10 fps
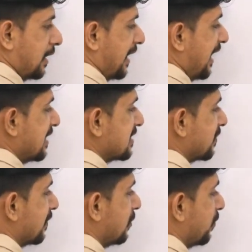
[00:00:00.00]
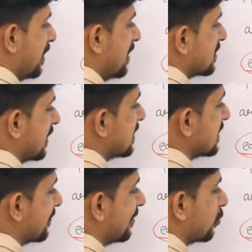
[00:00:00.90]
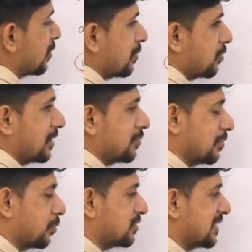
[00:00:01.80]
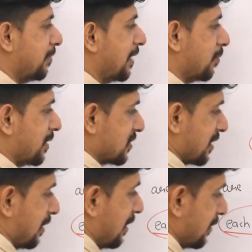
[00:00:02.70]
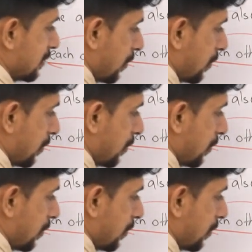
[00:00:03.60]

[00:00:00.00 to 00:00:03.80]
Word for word: A is equal to B, C is equal to B, both have both same temperature, this